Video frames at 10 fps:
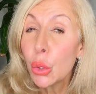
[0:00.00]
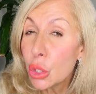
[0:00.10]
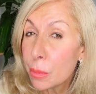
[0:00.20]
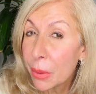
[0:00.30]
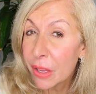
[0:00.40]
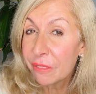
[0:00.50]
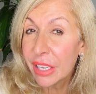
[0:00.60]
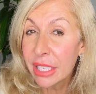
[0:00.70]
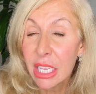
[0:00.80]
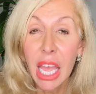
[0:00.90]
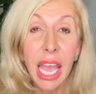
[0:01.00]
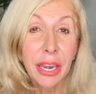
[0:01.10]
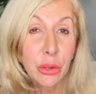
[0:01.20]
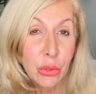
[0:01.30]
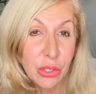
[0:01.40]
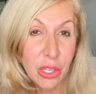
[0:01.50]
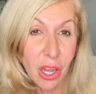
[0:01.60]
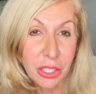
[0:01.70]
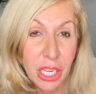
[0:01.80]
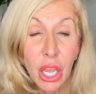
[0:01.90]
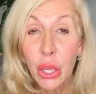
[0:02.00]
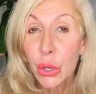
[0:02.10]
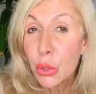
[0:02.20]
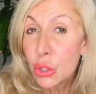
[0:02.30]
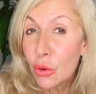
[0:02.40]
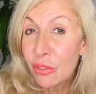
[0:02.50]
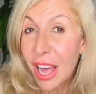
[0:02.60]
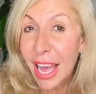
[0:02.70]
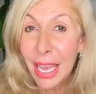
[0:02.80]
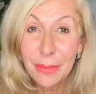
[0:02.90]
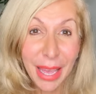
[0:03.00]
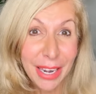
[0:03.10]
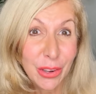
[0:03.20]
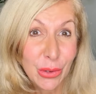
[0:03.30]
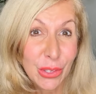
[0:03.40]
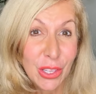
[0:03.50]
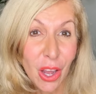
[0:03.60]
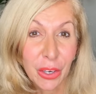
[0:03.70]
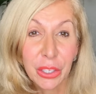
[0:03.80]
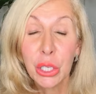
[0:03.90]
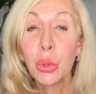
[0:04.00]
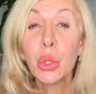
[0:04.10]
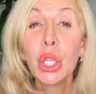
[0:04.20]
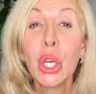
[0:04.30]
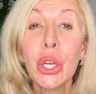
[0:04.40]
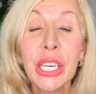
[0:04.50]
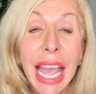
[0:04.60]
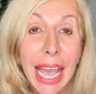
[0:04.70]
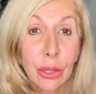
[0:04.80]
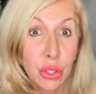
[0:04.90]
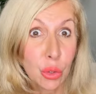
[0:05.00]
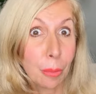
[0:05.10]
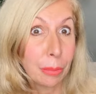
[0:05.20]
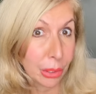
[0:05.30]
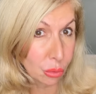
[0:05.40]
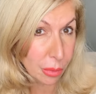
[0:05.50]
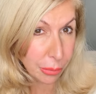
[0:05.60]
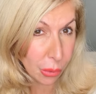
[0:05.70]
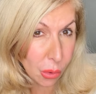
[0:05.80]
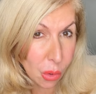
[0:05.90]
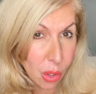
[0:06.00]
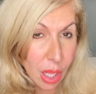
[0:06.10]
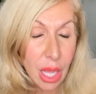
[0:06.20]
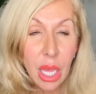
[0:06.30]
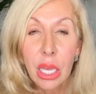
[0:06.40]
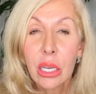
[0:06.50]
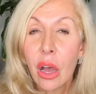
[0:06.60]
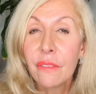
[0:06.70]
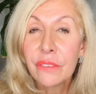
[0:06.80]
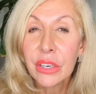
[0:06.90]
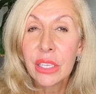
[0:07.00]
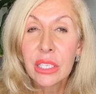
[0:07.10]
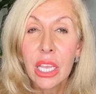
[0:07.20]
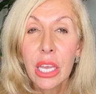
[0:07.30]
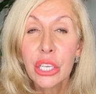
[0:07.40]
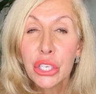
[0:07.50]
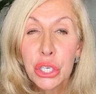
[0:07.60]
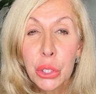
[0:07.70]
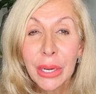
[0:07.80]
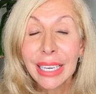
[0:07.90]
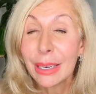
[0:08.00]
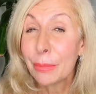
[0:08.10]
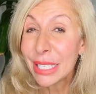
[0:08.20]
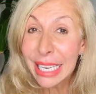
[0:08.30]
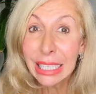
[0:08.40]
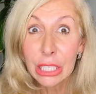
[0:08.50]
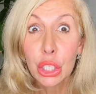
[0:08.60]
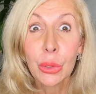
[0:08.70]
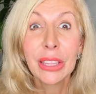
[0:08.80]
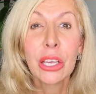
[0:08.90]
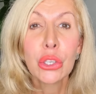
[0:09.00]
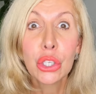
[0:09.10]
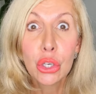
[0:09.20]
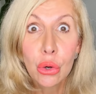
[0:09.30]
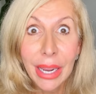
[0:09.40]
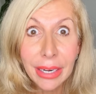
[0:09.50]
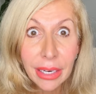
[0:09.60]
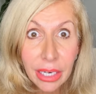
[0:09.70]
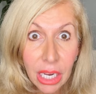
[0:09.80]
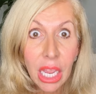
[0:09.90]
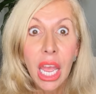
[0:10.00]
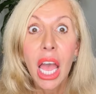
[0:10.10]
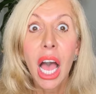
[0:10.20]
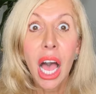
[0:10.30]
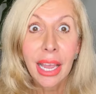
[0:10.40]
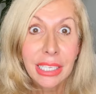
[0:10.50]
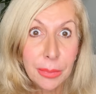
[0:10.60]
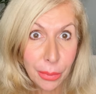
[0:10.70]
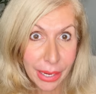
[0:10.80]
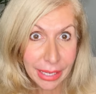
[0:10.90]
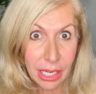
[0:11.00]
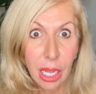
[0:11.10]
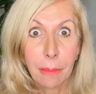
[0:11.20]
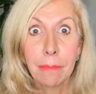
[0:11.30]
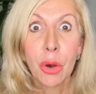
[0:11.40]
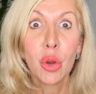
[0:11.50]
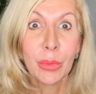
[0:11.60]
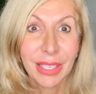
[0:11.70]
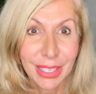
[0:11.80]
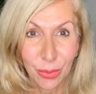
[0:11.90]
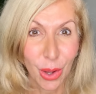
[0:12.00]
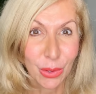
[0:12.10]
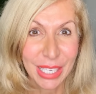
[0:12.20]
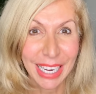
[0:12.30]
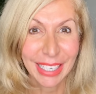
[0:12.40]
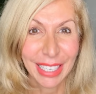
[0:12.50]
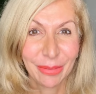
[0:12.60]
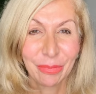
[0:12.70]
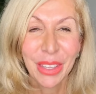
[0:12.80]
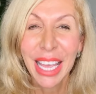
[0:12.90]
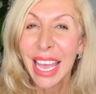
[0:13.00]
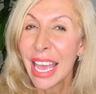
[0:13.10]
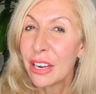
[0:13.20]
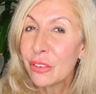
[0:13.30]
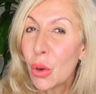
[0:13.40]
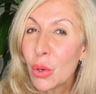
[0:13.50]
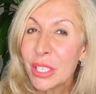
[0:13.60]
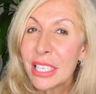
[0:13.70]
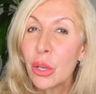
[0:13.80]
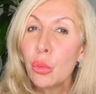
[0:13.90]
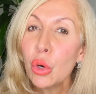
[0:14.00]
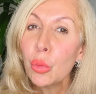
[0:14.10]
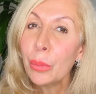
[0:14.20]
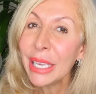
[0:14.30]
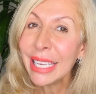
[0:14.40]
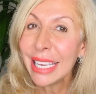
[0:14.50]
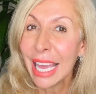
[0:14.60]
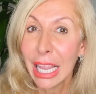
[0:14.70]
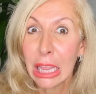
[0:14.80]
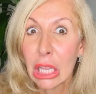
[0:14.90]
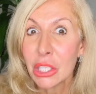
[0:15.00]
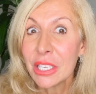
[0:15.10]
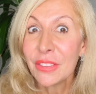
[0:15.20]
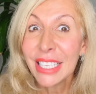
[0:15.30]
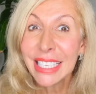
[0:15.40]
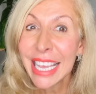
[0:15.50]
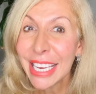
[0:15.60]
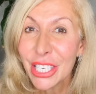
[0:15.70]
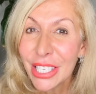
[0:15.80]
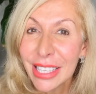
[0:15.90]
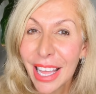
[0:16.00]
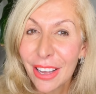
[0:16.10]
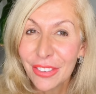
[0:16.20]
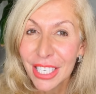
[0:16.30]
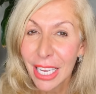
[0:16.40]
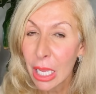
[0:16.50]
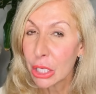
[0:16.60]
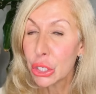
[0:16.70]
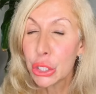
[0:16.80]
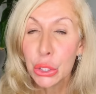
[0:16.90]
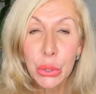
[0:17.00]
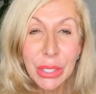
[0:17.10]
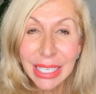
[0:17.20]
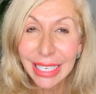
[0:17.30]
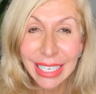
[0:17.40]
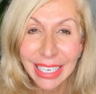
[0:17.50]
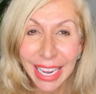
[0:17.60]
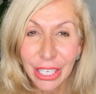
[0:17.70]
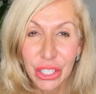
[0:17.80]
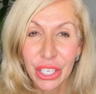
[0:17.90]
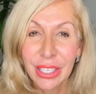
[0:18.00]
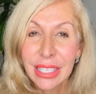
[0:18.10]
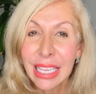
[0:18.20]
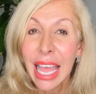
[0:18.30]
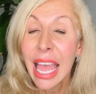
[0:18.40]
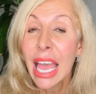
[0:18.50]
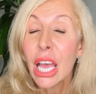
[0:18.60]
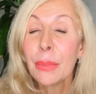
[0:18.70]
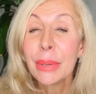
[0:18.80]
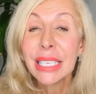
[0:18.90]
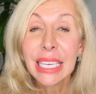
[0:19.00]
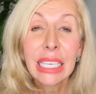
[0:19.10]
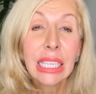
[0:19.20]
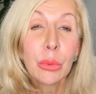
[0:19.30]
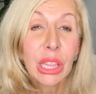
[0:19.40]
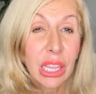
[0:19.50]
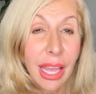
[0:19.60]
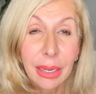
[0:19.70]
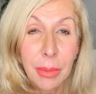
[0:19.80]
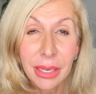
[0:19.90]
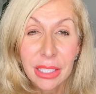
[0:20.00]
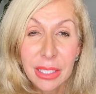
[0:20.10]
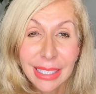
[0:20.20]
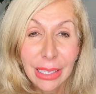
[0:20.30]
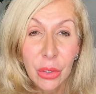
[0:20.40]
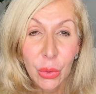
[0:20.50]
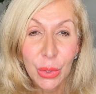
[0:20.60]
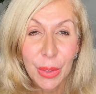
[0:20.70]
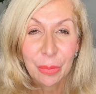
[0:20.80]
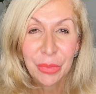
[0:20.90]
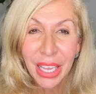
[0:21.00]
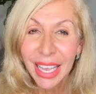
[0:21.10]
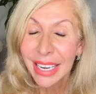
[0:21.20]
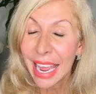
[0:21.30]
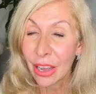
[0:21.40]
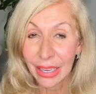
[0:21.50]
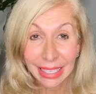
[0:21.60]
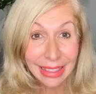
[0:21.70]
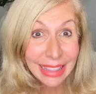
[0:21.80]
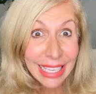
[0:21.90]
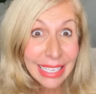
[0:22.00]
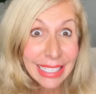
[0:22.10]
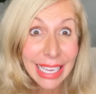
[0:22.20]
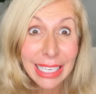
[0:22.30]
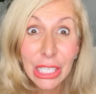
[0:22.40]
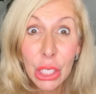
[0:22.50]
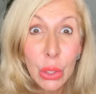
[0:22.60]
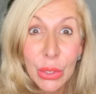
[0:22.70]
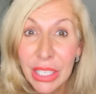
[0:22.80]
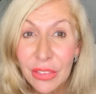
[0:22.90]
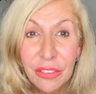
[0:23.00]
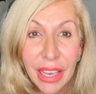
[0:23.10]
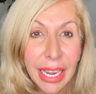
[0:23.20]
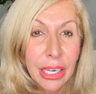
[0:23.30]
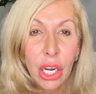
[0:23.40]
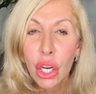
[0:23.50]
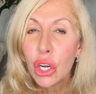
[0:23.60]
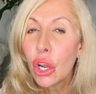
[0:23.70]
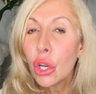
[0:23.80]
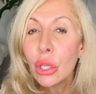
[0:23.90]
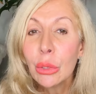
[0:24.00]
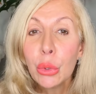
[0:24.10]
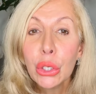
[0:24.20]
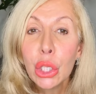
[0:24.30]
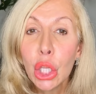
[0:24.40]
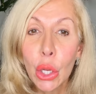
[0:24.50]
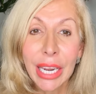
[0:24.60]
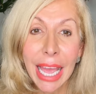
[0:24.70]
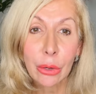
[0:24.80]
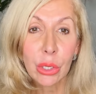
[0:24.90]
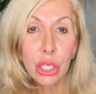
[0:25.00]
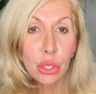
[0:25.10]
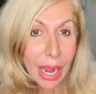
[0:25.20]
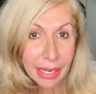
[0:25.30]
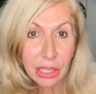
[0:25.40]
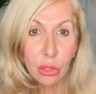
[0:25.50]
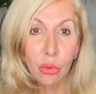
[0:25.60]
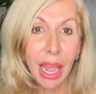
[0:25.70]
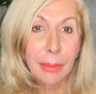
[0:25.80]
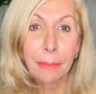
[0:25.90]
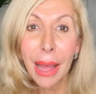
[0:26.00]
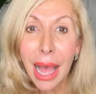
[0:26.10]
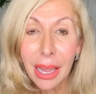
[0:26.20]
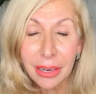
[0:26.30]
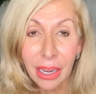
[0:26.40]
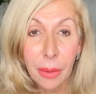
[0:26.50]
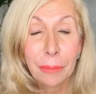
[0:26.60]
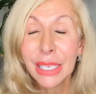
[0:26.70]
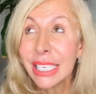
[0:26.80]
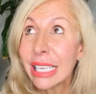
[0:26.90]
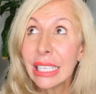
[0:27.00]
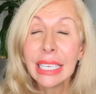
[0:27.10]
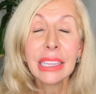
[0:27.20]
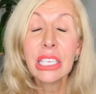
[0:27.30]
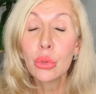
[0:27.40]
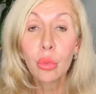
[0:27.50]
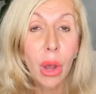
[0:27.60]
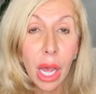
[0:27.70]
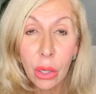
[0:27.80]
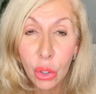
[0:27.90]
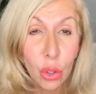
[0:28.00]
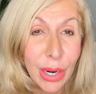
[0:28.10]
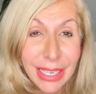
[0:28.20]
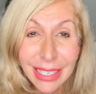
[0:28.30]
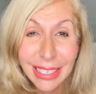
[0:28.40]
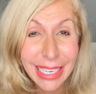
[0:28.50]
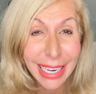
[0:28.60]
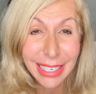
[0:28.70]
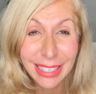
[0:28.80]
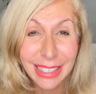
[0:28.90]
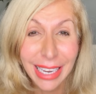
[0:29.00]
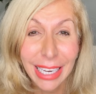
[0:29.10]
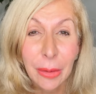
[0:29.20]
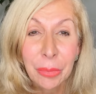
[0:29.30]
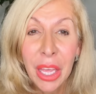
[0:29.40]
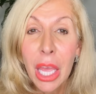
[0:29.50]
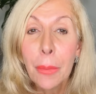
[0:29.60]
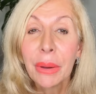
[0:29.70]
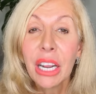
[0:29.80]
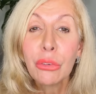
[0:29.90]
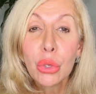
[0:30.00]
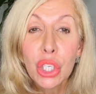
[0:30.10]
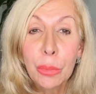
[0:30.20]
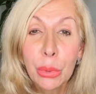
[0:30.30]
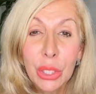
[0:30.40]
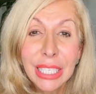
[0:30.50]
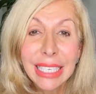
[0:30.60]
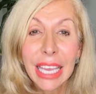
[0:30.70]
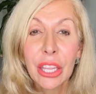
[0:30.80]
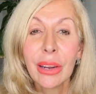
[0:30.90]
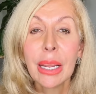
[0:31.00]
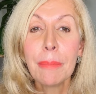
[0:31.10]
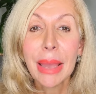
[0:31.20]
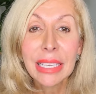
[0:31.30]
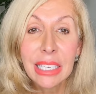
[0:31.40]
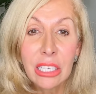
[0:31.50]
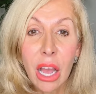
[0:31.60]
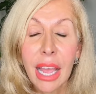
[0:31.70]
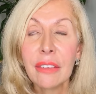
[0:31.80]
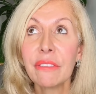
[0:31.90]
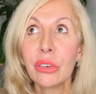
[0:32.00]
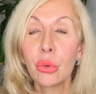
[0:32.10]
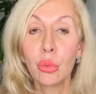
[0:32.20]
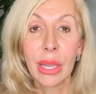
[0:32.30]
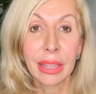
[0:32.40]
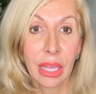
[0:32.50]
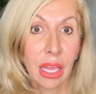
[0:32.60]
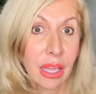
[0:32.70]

who's perfect and who's not, who's your vibe and who's not. You will learn how to build rapport, confidence, particularly during those dreaded icebreaker moments while dating. And of course, there will be lots of contagious laughter, juicy connections, particularly with like-minded singles. Now, in this exclusive event, not only will you learn how to attract the right partner, particularly in this wild, crazy dating scene, but I've also put together an amazing night filled with a